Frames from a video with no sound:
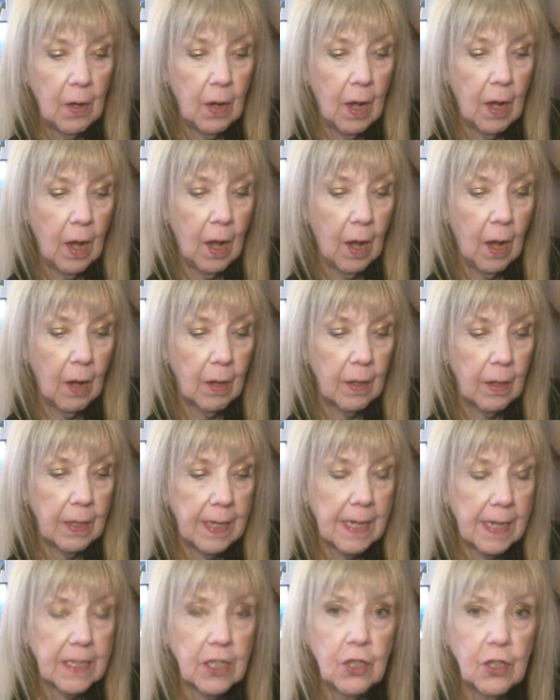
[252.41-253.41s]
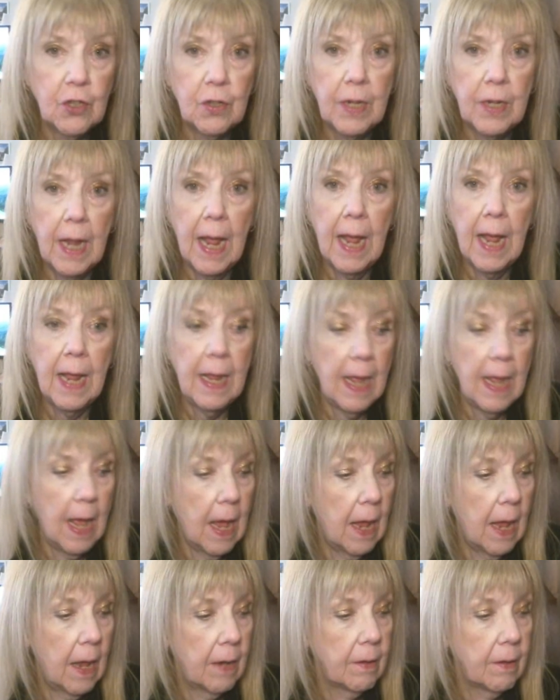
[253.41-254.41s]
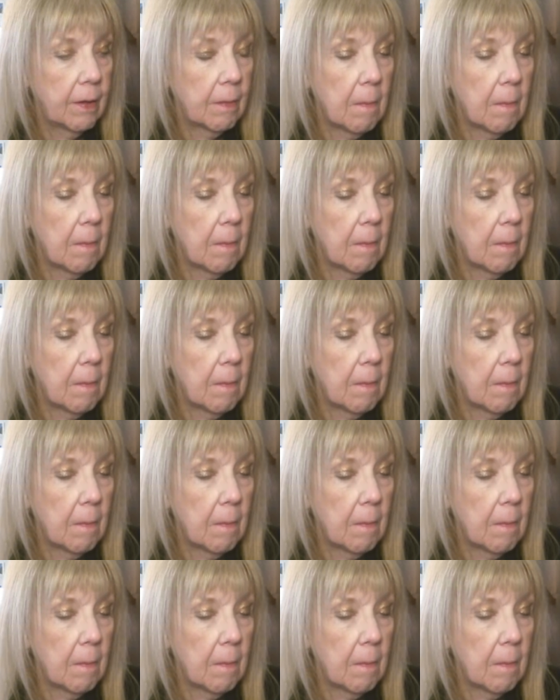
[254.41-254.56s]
uh, yesterday and